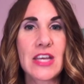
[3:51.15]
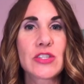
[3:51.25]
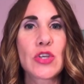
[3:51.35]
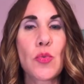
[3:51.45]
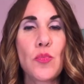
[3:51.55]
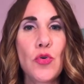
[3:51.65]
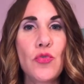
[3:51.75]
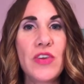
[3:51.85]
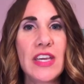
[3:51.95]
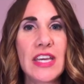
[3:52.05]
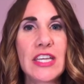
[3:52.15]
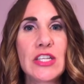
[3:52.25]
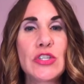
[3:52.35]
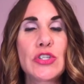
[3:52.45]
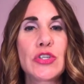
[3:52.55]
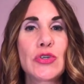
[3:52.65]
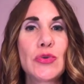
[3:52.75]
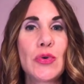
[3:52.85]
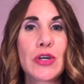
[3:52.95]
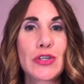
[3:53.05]
So, moving
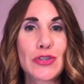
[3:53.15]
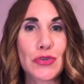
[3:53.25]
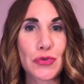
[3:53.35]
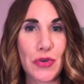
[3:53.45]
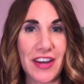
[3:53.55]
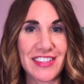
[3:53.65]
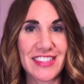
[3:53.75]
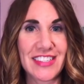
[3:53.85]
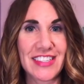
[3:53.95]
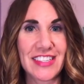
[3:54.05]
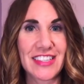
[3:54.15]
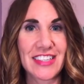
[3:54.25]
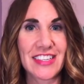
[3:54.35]
into trust